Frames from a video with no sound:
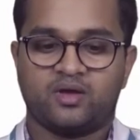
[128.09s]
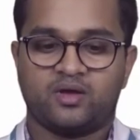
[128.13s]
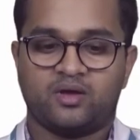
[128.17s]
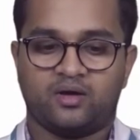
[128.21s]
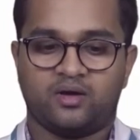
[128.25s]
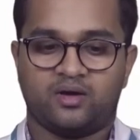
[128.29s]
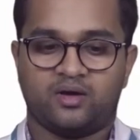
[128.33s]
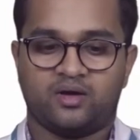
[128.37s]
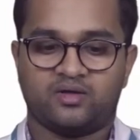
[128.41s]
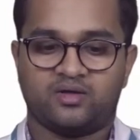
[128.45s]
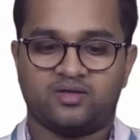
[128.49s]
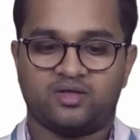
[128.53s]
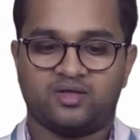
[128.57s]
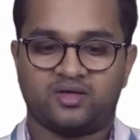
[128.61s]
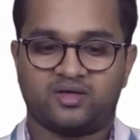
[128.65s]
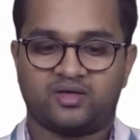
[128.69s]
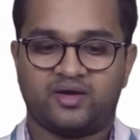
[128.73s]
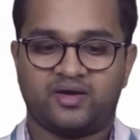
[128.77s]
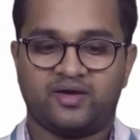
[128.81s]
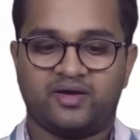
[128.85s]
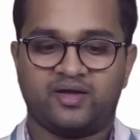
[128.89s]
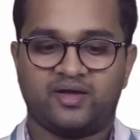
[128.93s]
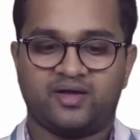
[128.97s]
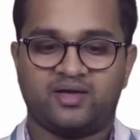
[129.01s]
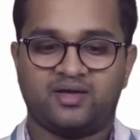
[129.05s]
The
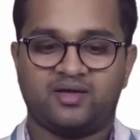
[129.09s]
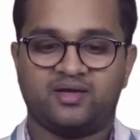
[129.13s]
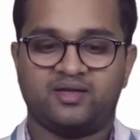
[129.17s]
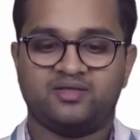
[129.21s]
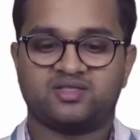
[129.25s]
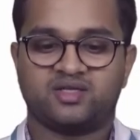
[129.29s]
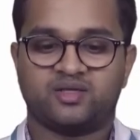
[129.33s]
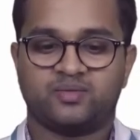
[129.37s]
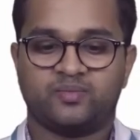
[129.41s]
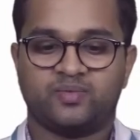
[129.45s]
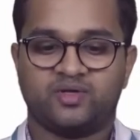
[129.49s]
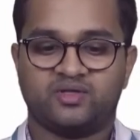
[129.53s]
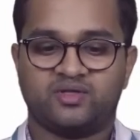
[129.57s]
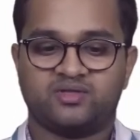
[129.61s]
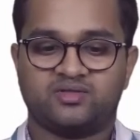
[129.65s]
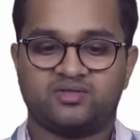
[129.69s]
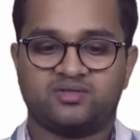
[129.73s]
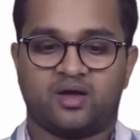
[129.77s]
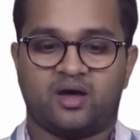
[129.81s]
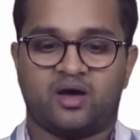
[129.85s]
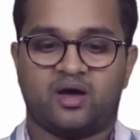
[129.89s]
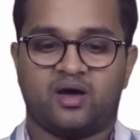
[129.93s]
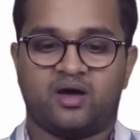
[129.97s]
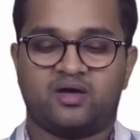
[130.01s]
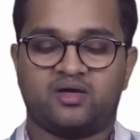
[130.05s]
critical
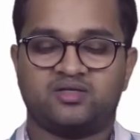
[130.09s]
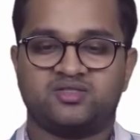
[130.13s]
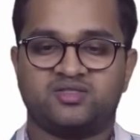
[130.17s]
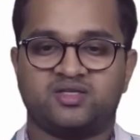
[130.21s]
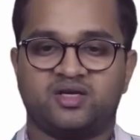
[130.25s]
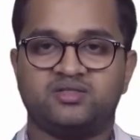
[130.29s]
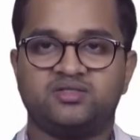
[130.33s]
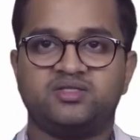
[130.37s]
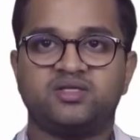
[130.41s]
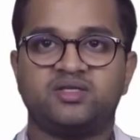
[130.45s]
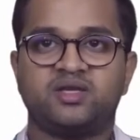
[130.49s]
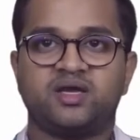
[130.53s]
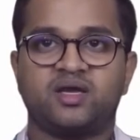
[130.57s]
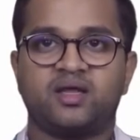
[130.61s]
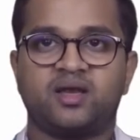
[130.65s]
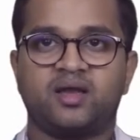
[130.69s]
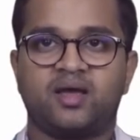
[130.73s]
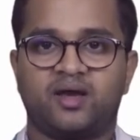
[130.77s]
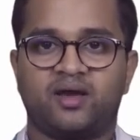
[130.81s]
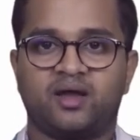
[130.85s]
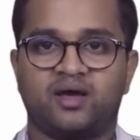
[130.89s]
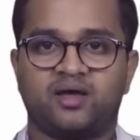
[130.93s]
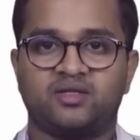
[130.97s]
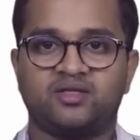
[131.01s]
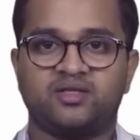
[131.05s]
instruments are surgical
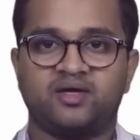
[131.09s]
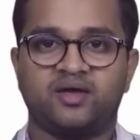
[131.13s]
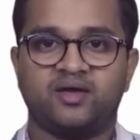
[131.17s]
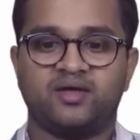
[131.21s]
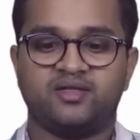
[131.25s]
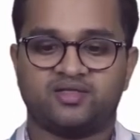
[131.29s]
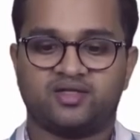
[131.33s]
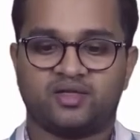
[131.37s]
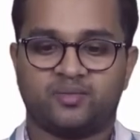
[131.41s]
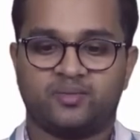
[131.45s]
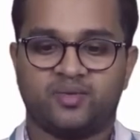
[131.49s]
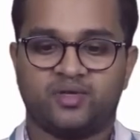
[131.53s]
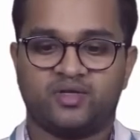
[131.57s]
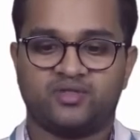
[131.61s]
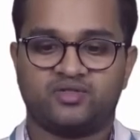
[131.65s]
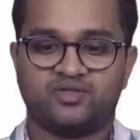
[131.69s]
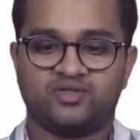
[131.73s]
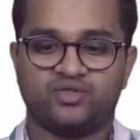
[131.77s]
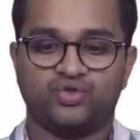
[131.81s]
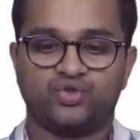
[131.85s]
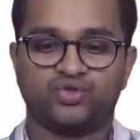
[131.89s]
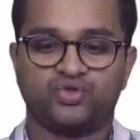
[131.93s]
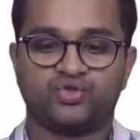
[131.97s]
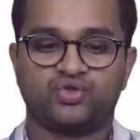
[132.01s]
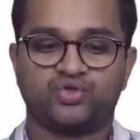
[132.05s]
and other instruments
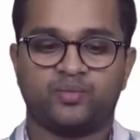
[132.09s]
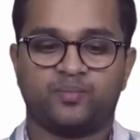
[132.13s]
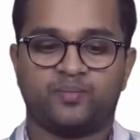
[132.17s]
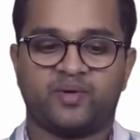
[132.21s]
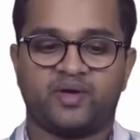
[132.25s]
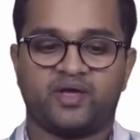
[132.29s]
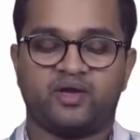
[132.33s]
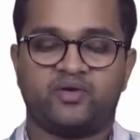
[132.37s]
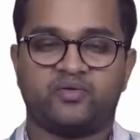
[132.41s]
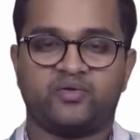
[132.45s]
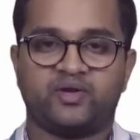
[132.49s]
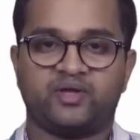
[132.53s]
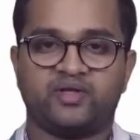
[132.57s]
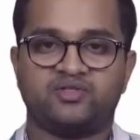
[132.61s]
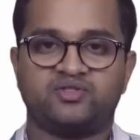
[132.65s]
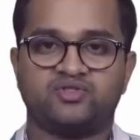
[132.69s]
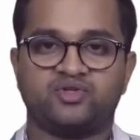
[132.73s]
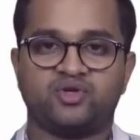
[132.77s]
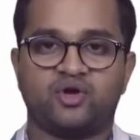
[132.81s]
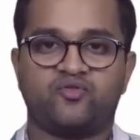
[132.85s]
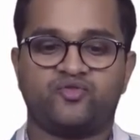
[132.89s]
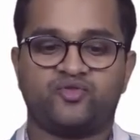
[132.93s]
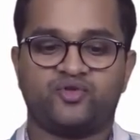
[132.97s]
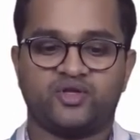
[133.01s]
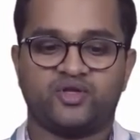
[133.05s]
used to penetrate
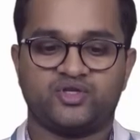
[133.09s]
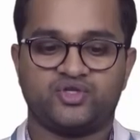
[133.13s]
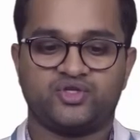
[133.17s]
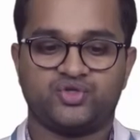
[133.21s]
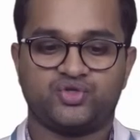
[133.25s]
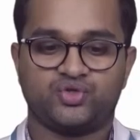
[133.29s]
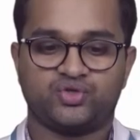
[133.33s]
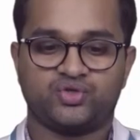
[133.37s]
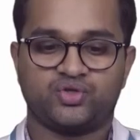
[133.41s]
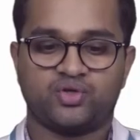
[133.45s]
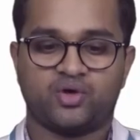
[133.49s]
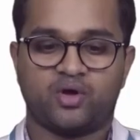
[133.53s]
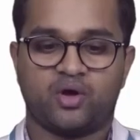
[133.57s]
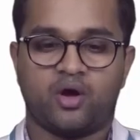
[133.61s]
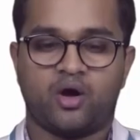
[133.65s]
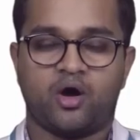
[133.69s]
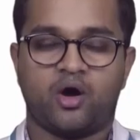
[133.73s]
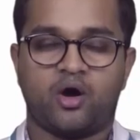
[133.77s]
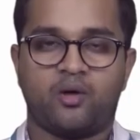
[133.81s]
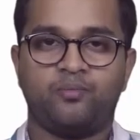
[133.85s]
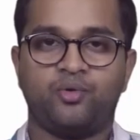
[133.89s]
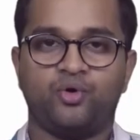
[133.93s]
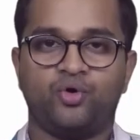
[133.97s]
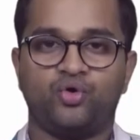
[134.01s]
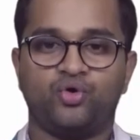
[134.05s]
soft tissues
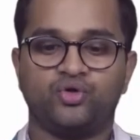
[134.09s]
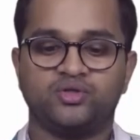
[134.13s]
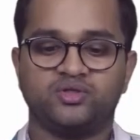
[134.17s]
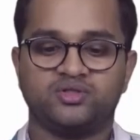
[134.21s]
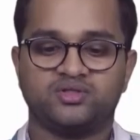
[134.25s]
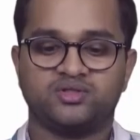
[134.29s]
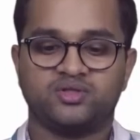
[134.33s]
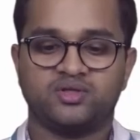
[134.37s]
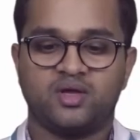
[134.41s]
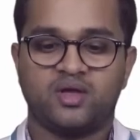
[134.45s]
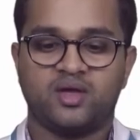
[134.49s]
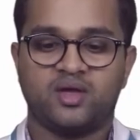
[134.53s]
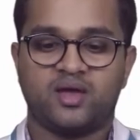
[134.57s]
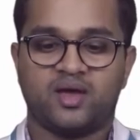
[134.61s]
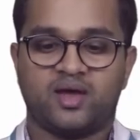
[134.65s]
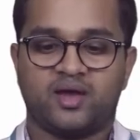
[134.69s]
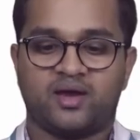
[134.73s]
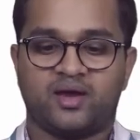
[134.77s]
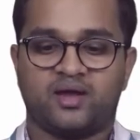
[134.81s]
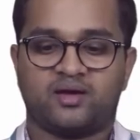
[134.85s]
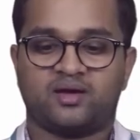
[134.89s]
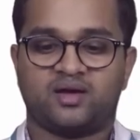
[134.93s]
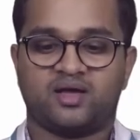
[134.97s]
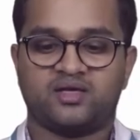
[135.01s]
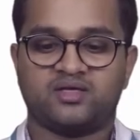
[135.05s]
or bones
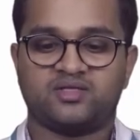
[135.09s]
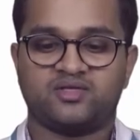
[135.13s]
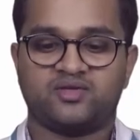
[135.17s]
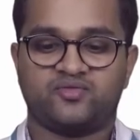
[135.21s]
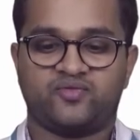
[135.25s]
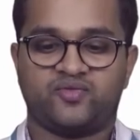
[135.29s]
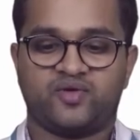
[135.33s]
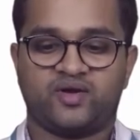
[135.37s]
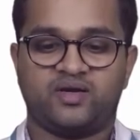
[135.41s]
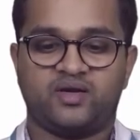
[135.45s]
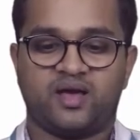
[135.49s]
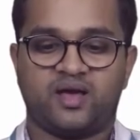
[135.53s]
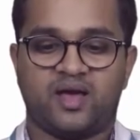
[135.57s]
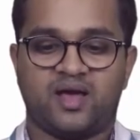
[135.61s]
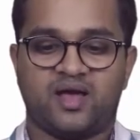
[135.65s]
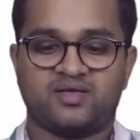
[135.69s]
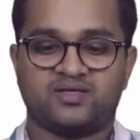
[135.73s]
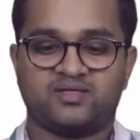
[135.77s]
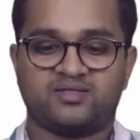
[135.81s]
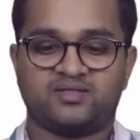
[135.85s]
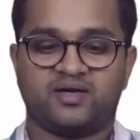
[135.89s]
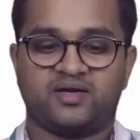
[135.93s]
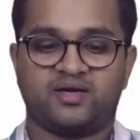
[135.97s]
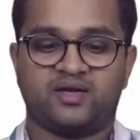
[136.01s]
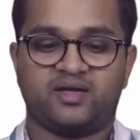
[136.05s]
and are classified
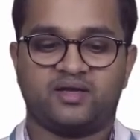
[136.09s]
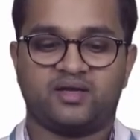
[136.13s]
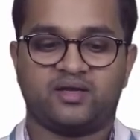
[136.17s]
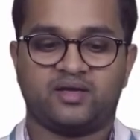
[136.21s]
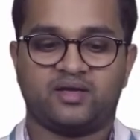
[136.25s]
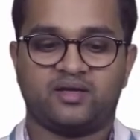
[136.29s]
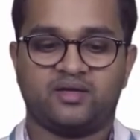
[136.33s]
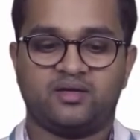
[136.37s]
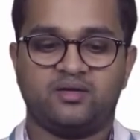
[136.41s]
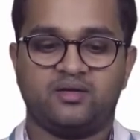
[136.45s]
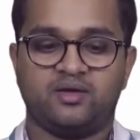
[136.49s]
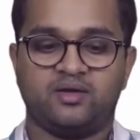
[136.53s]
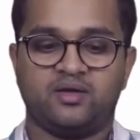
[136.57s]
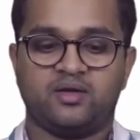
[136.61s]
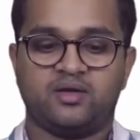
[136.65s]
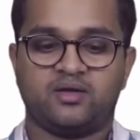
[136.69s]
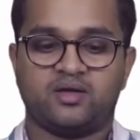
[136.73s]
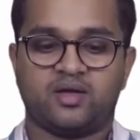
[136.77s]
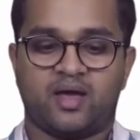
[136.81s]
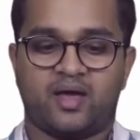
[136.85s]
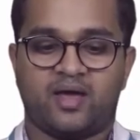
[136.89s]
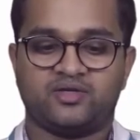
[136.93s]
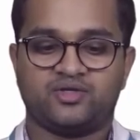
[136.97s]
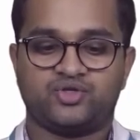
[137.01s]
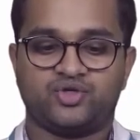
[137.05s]
as critical
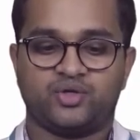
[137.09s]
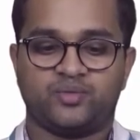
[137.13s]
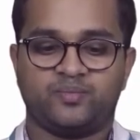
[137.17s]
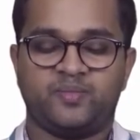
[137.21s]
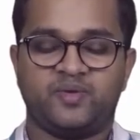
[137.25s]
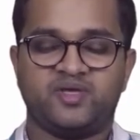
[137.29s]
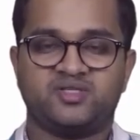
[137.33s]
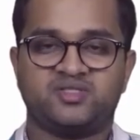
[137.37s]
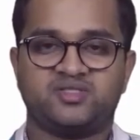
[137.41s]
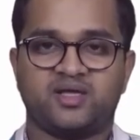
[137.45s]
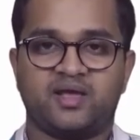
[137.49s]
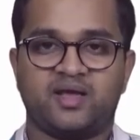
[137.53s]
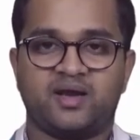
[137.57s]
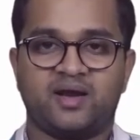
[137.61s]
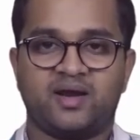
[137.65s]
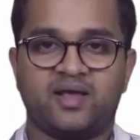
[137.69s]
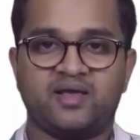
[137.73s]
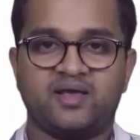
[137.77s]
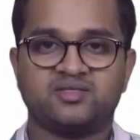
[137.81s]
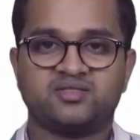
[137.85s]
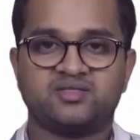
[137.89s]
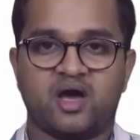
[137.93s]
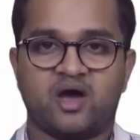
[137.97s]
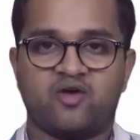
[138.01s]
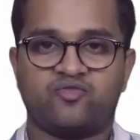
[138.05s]
and should be
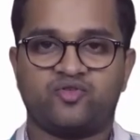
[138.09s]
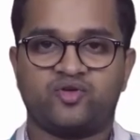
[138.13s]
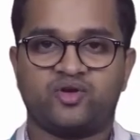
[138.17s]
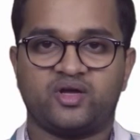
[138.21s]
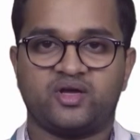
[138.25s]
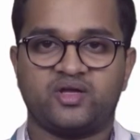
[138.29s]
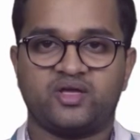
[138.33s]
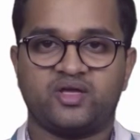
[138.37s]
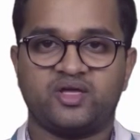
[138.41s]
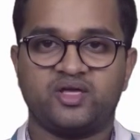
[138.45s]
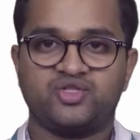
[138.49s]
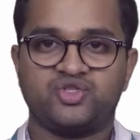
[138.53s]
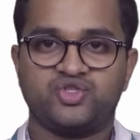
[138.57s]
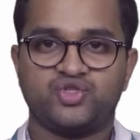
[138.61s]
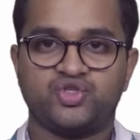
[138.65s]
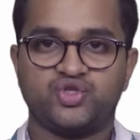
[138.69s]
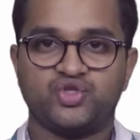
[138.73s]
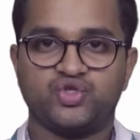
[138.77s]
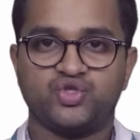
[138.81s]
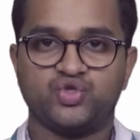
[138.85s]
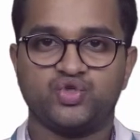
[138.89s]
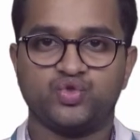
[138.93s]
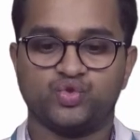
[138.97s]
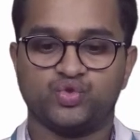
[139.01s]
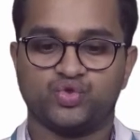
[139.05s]
sterilized after each
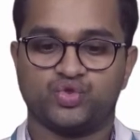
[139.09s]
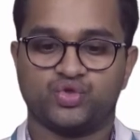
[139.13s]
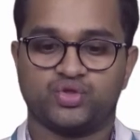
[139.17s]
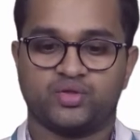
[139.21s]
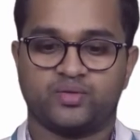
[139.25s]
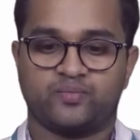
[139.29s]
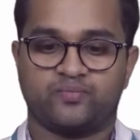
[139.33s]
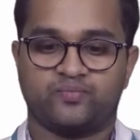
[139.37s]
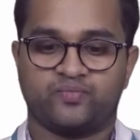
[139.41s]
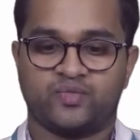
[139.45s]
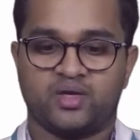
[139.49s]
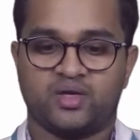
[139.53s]
use.